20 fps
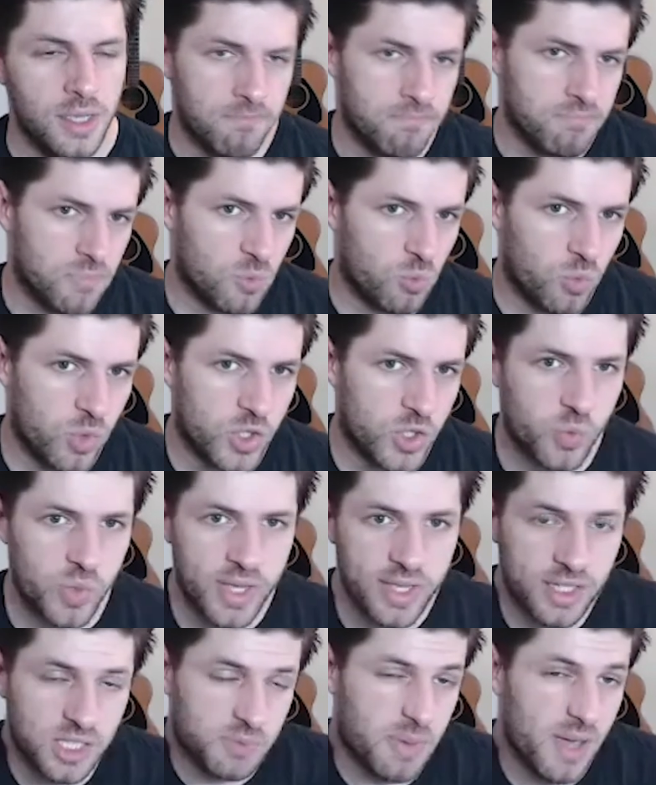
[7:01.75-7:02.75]
which we
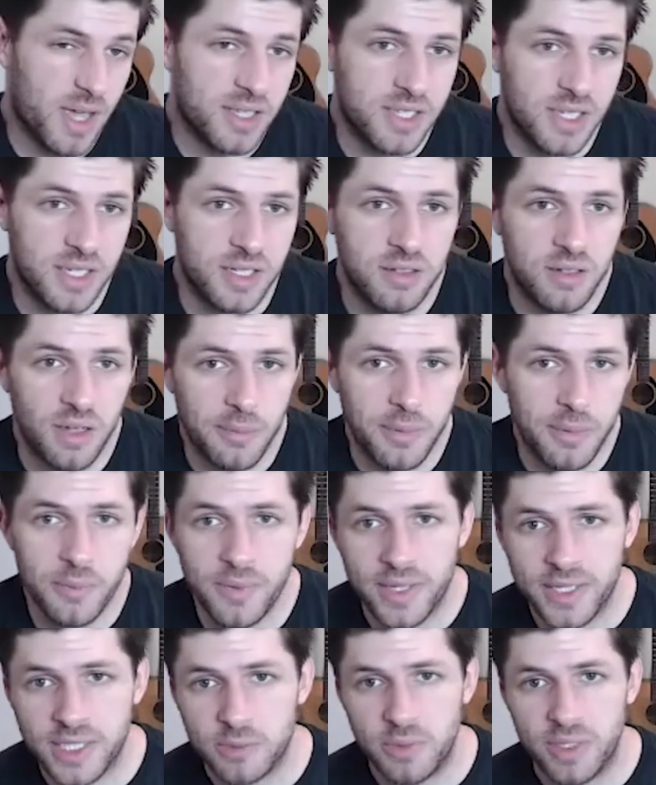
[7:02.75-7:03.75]
expected, I mean,
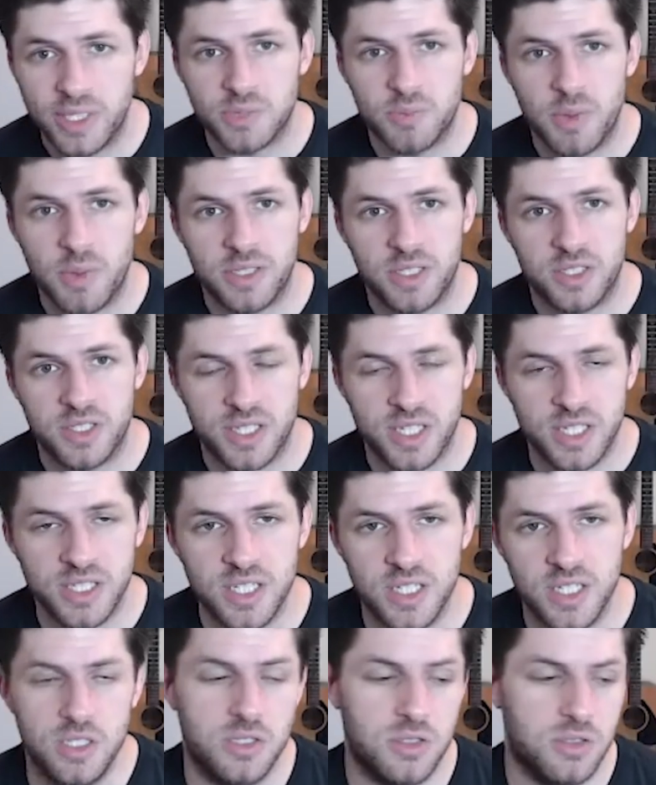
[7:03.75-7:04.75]
we expect it to
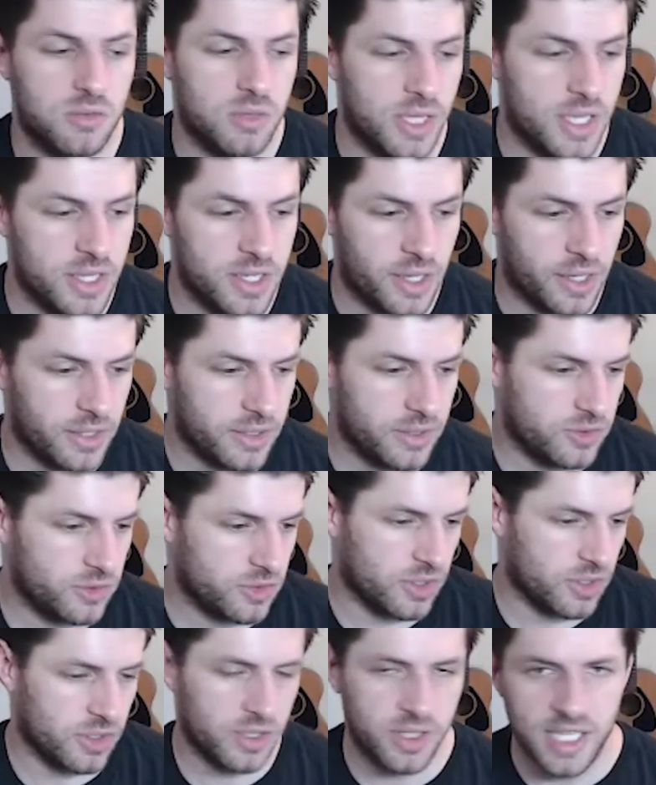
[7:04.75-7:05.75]
continue, is
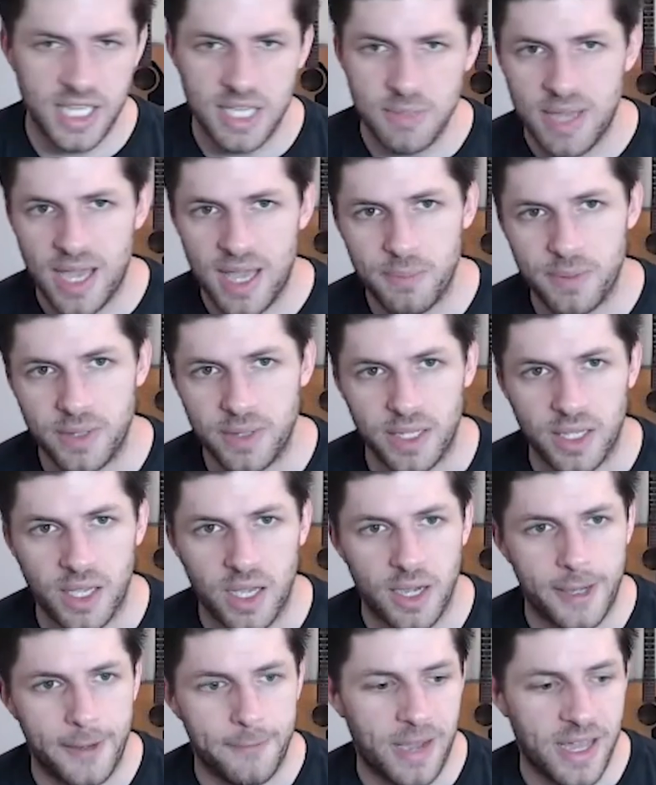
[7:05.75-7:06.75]
going to keep happening.
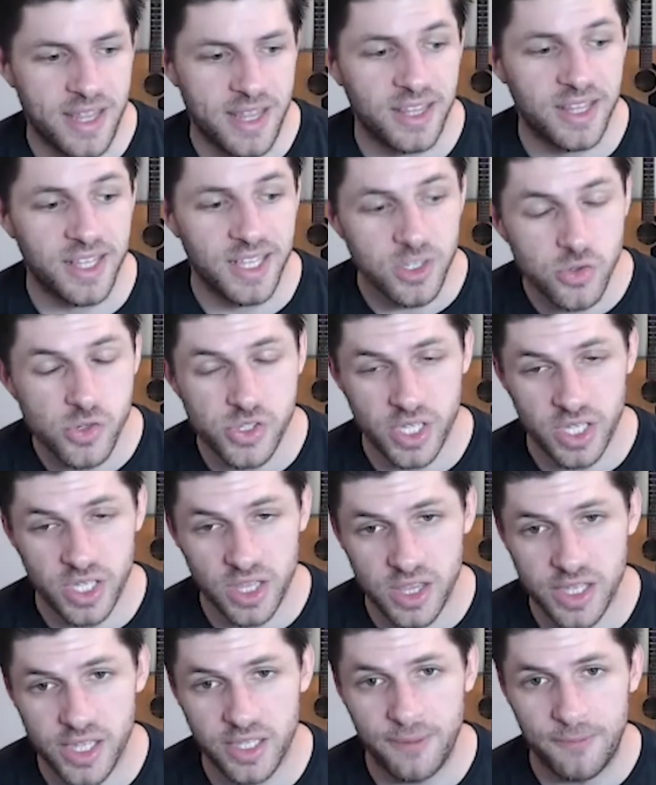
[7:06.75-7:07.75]
I think the interesting
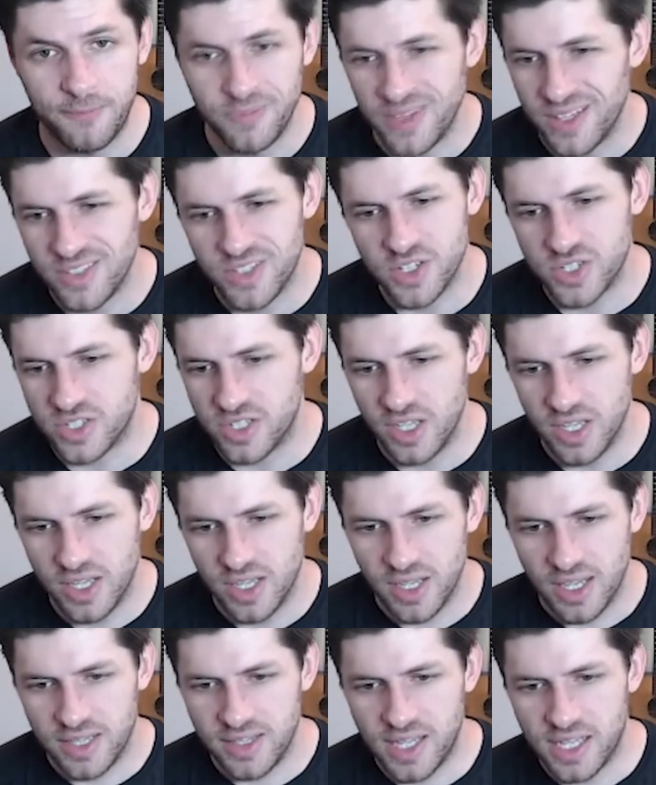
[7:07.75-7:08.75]
thing, just
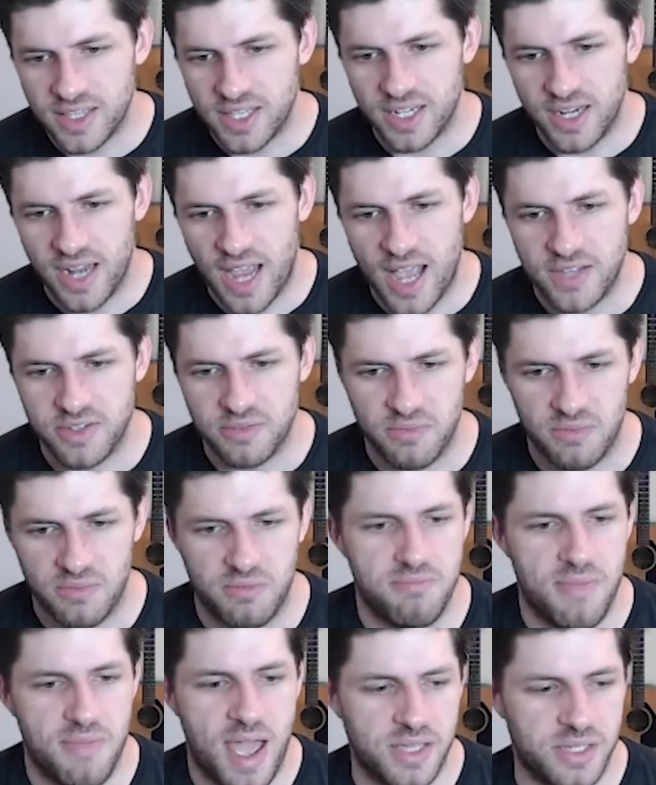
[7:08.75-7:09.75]
not that it has
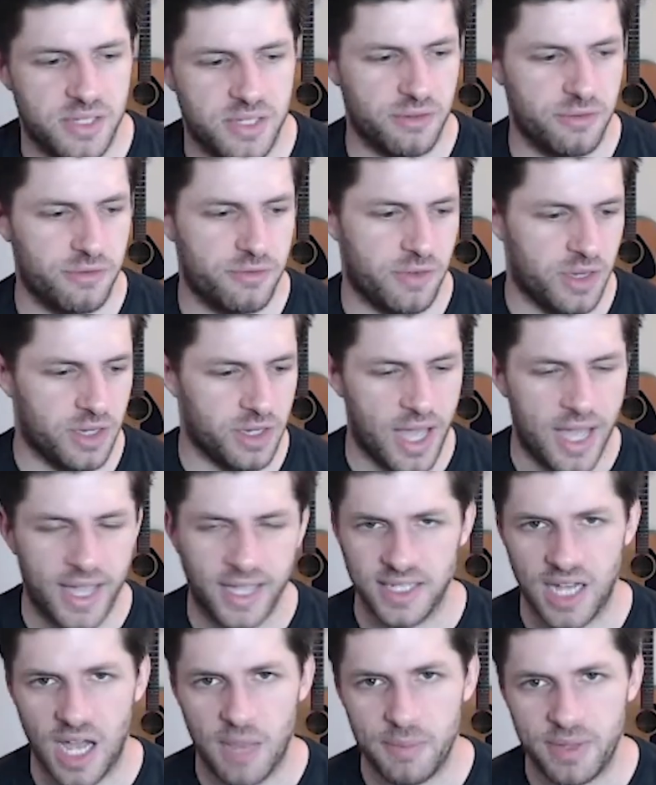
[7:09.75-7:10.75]
massive
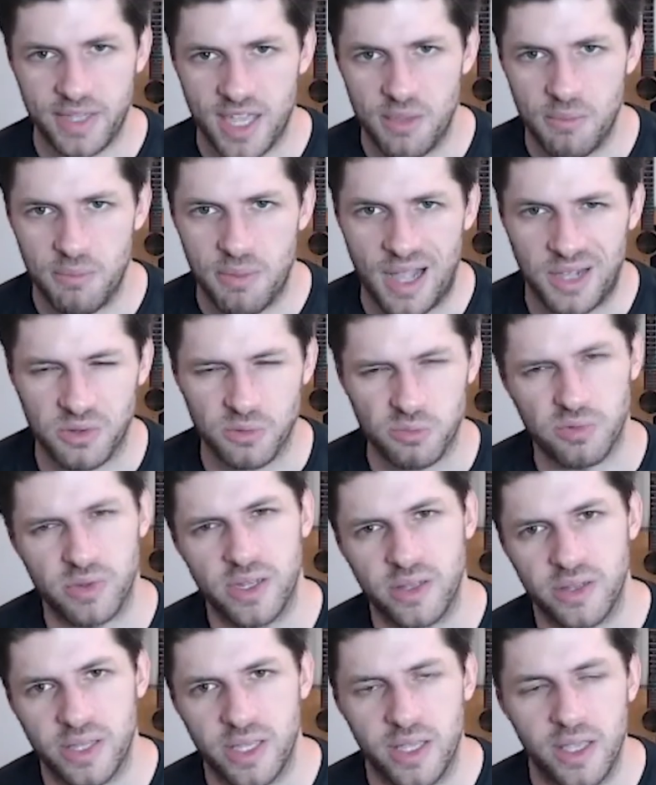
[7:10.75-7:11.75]
economic impact
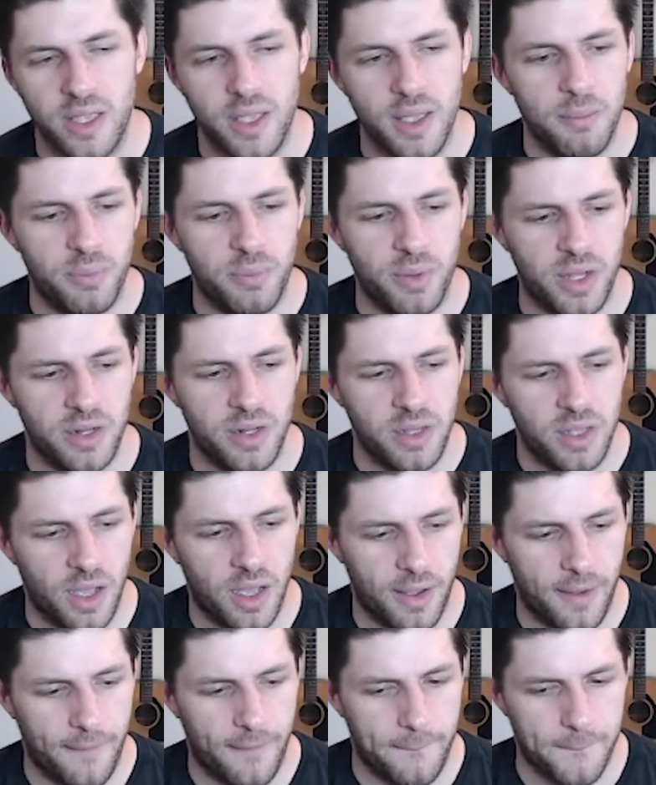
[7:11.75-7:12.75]
really, but
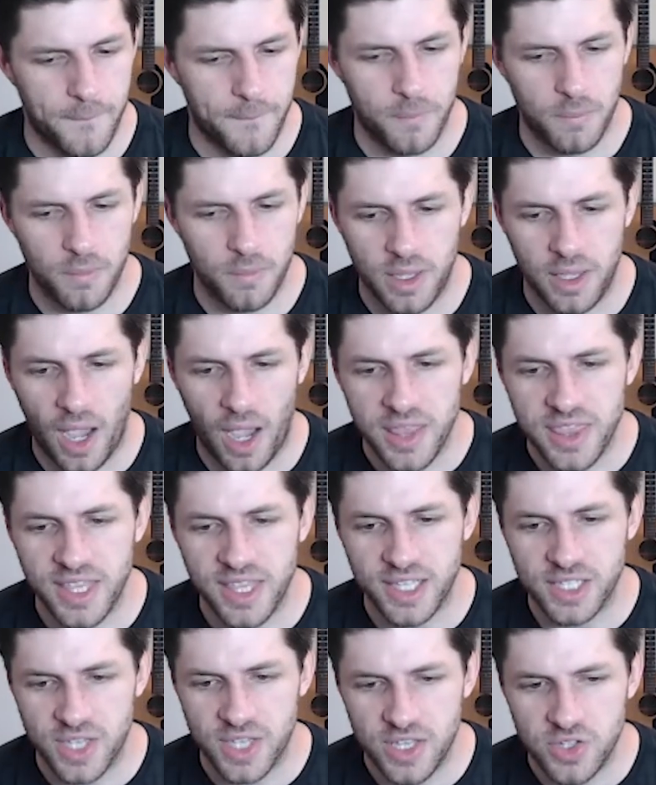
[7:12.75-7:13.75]
I think
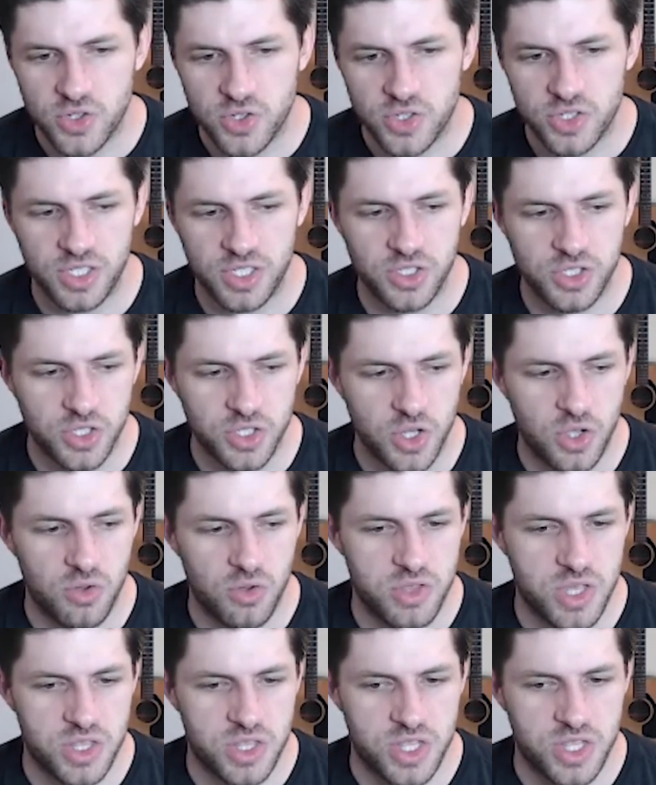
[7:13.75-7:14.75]
it's interesting to note
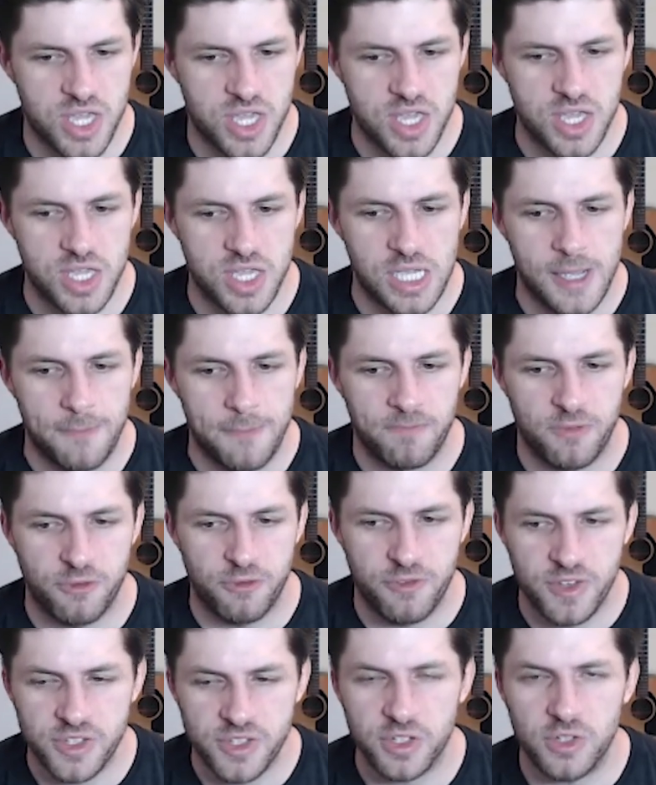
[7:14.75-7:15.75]
that the
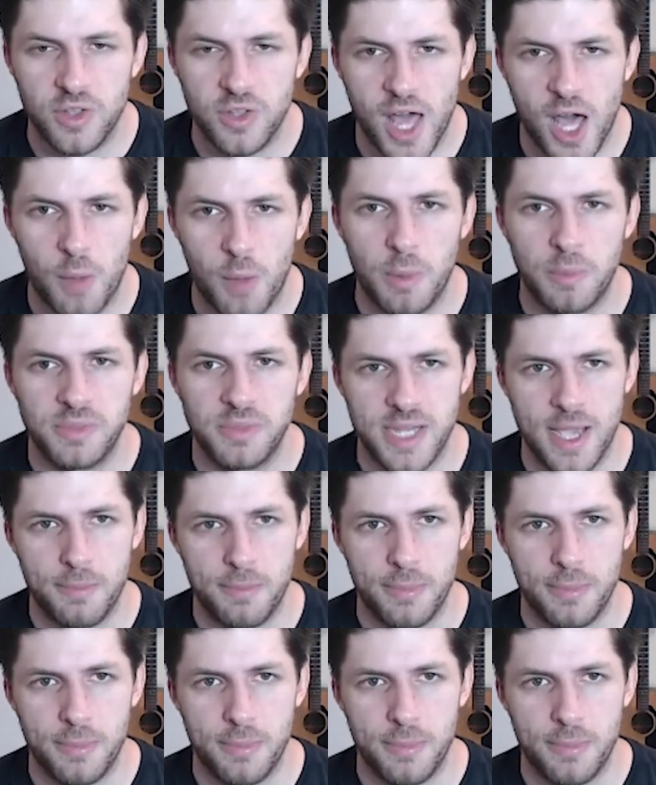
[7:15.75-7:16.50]
physical album dip,